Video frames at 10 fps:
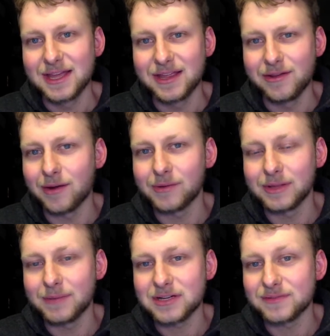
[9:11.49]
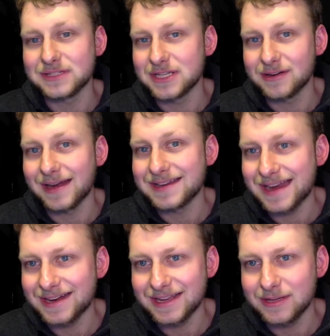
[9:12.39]
you know not really much of a secret
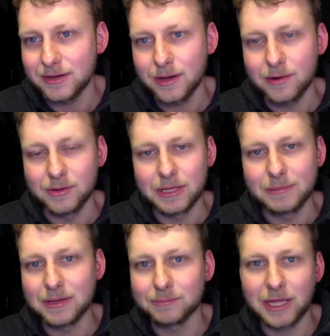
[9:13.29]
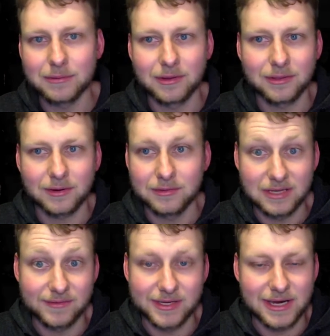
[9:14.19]
identity really being played with on
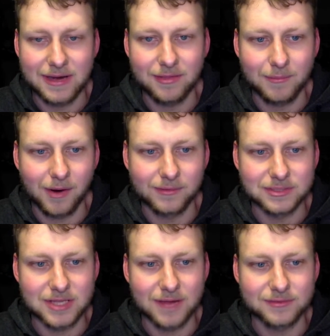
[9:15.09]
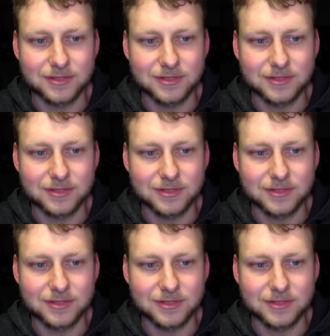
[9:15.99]
even in any of the Marvel stuff.